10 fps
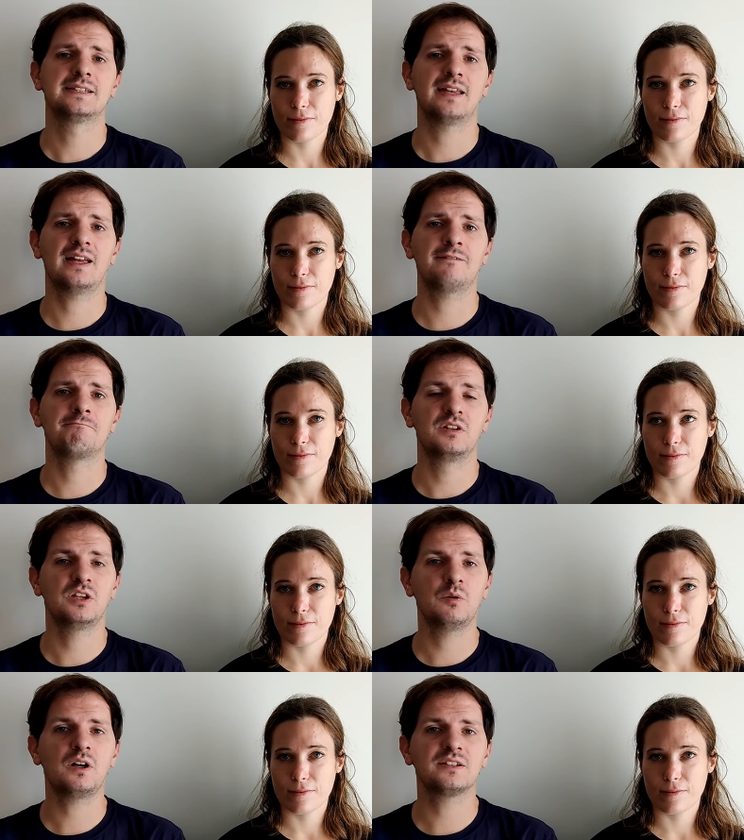Speaker 1: then
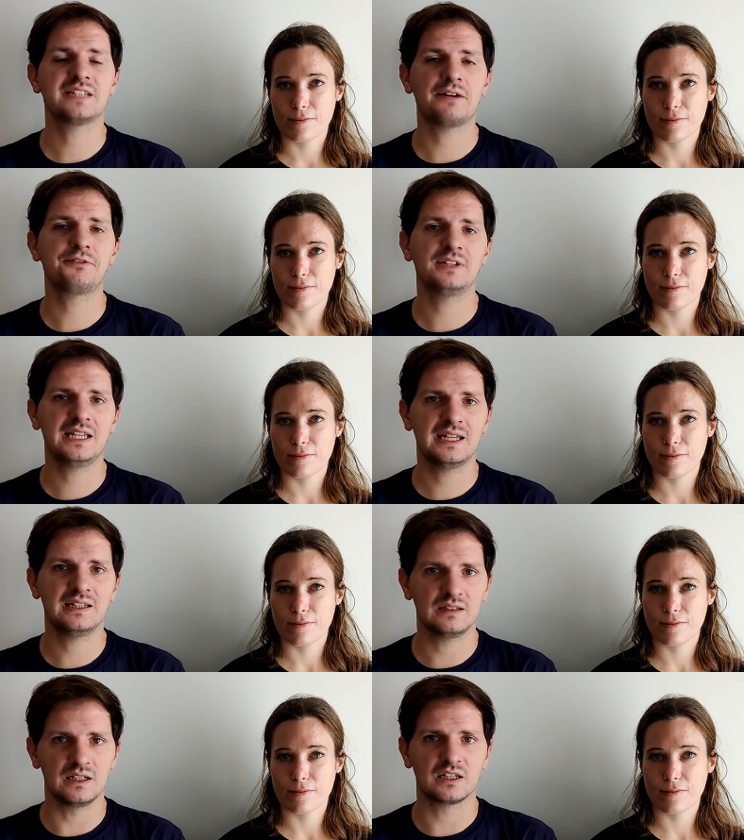you are definitely
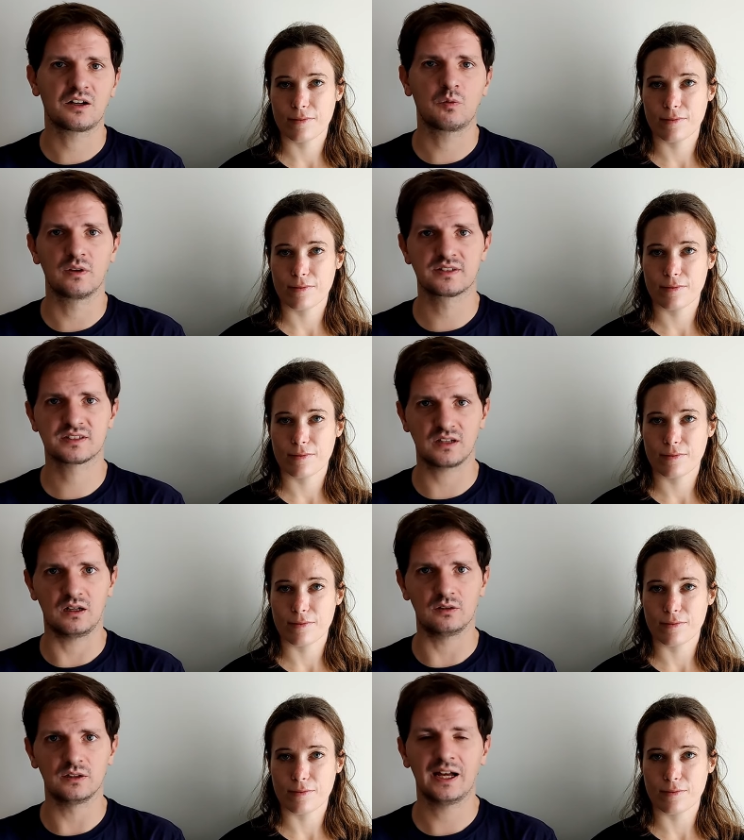in luck with
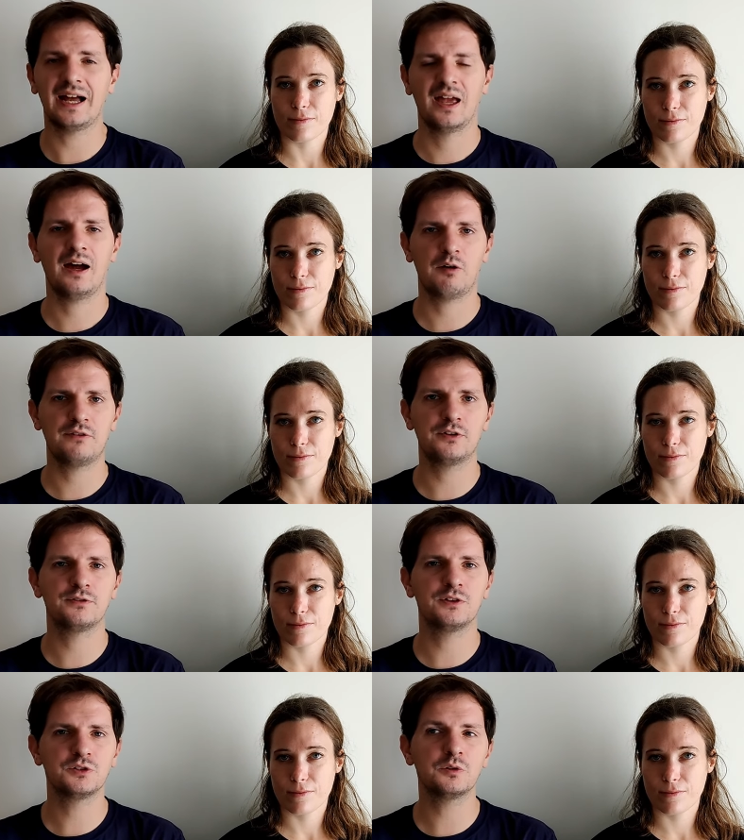Seoul. However, if
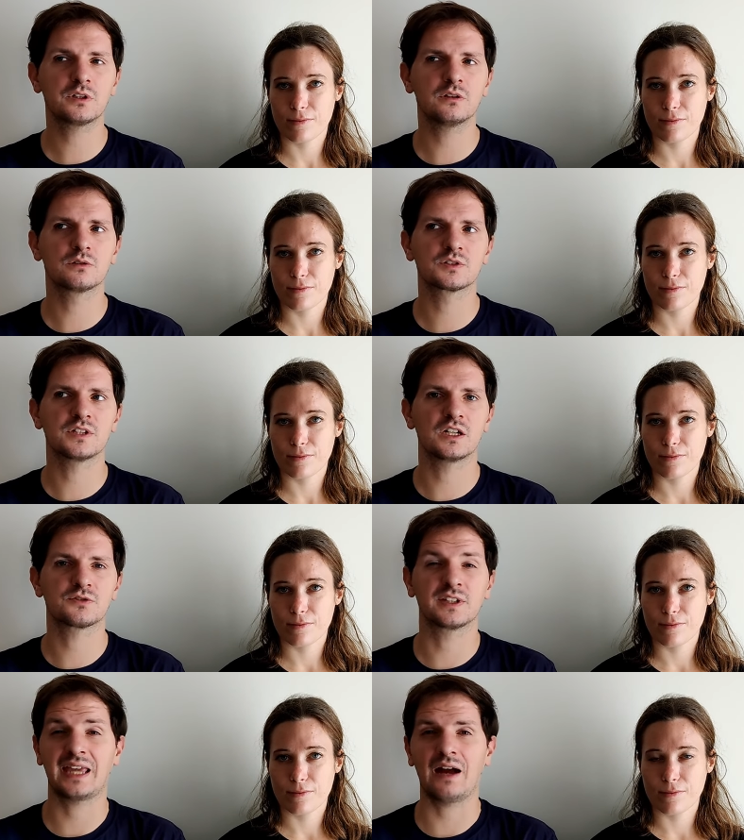you do a Google search
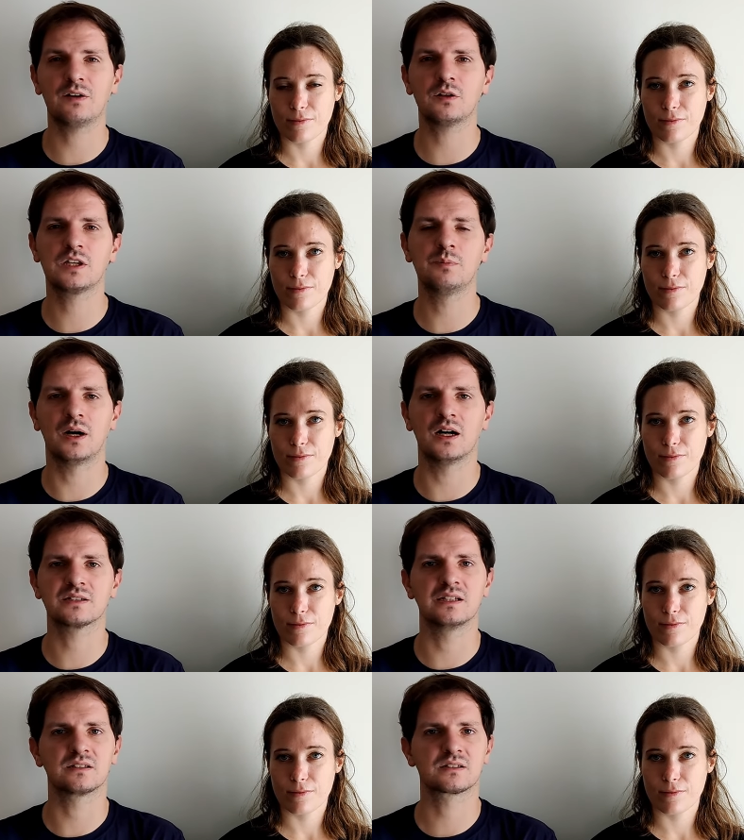for karaoke bars
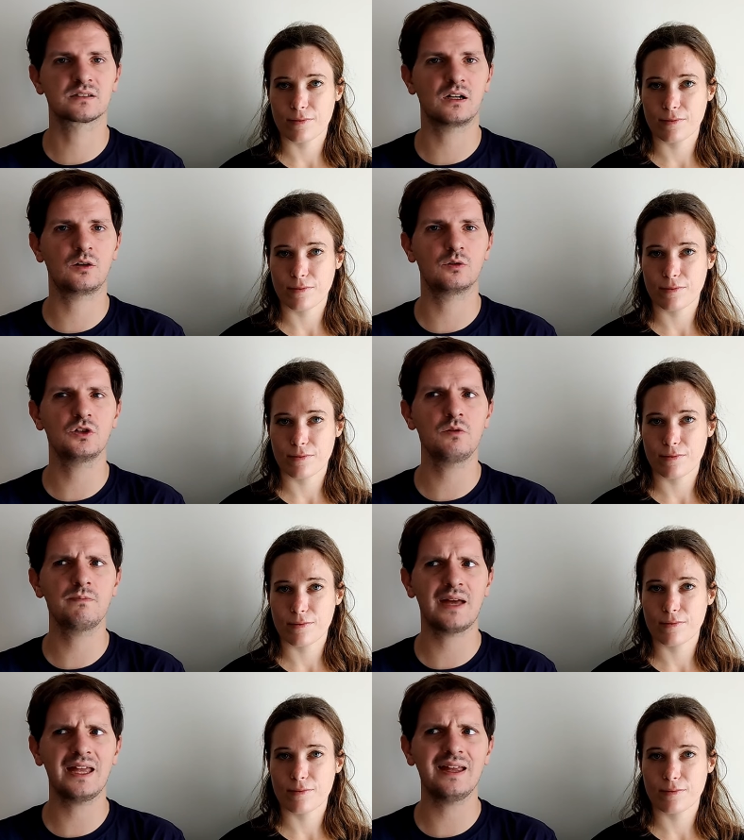in Seoul, you
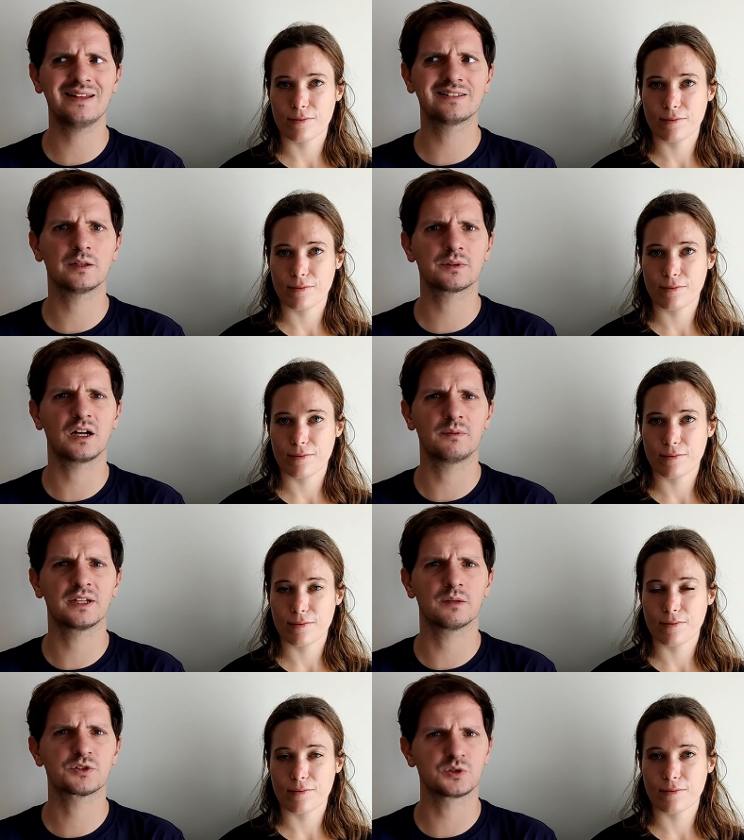may end up coming
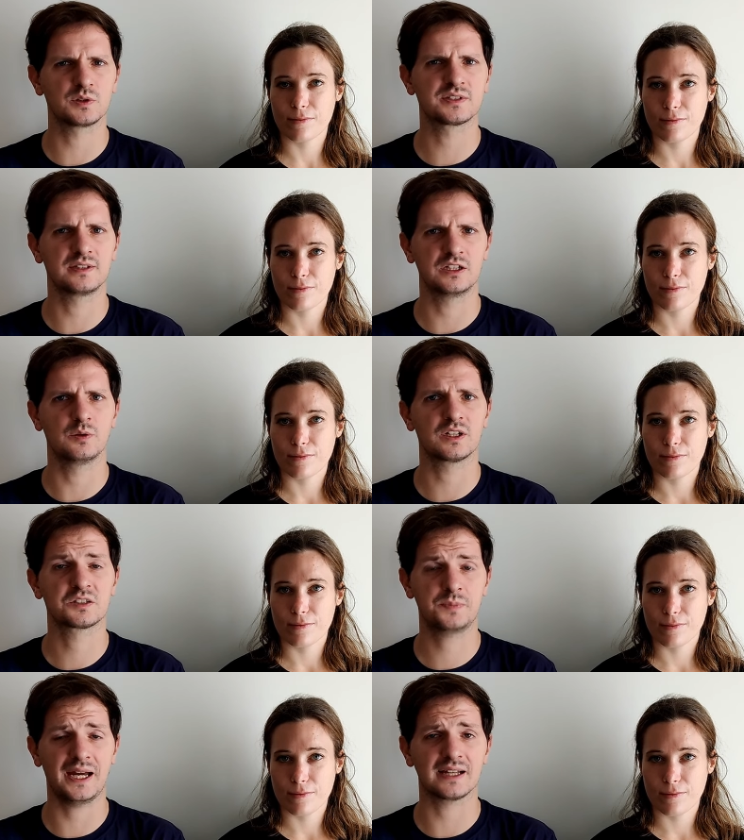up shorter than you
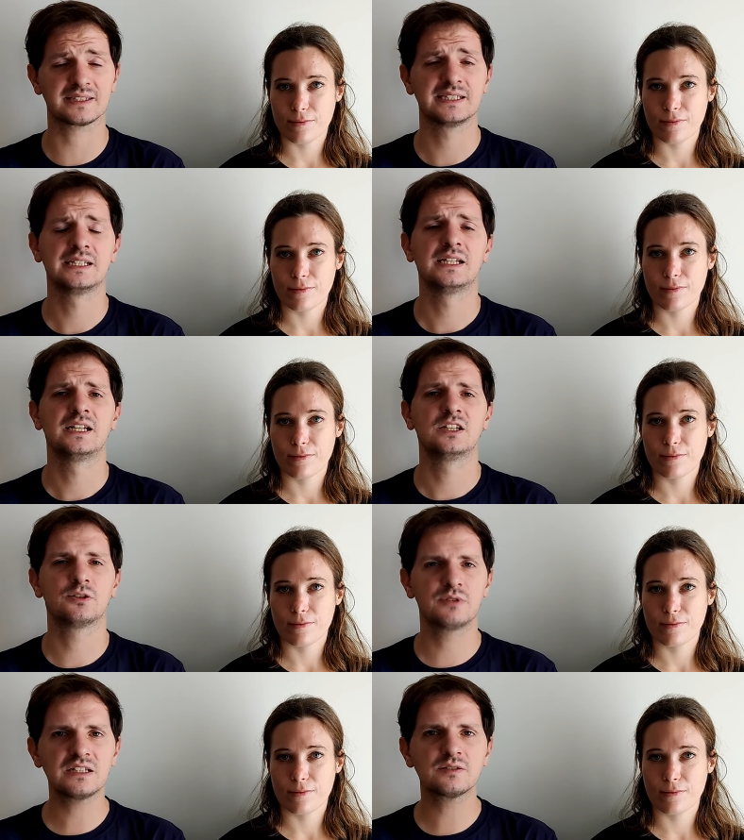expect. The
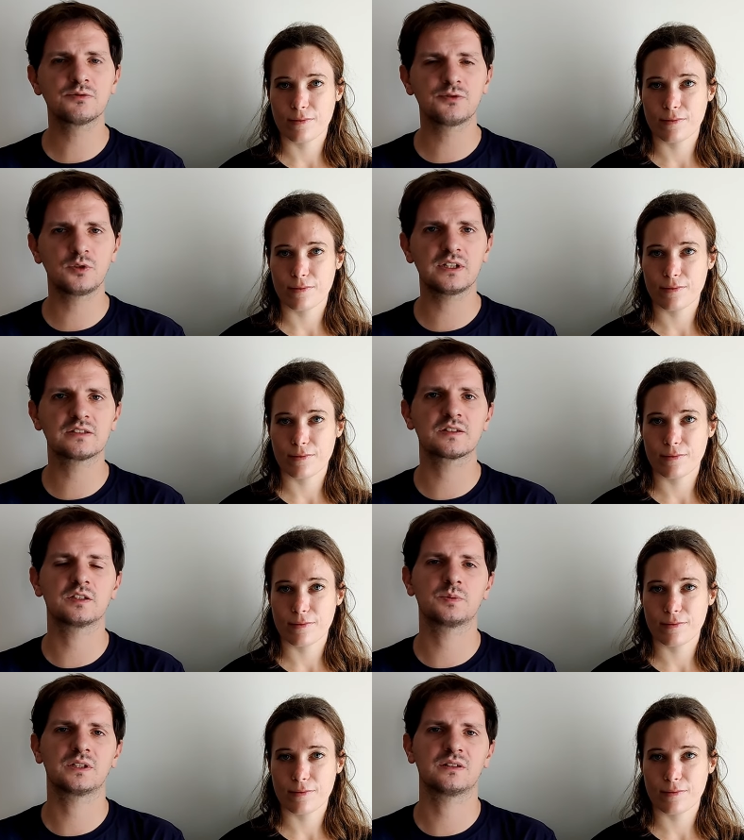reason for this is
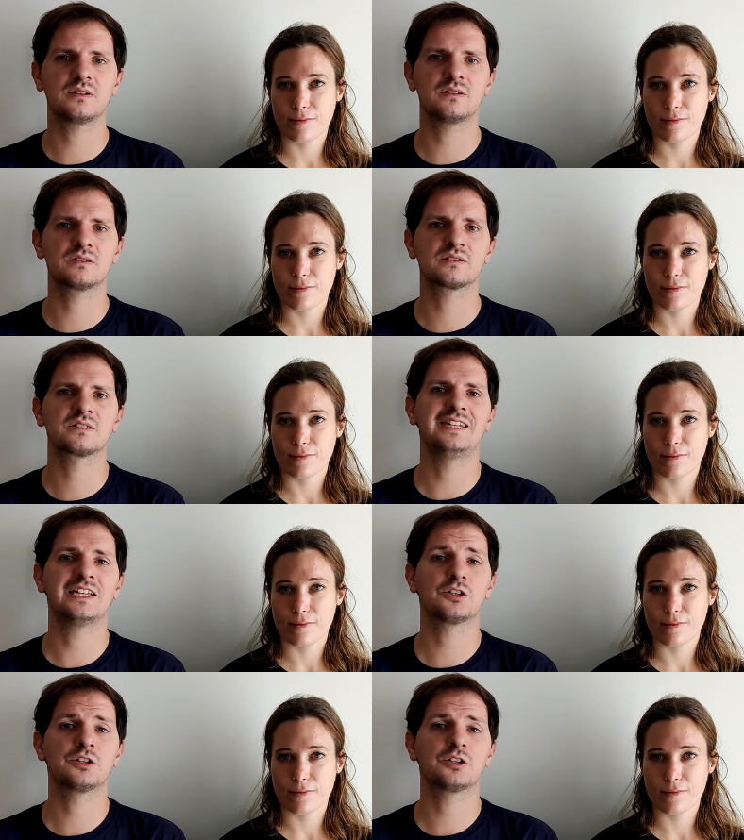because the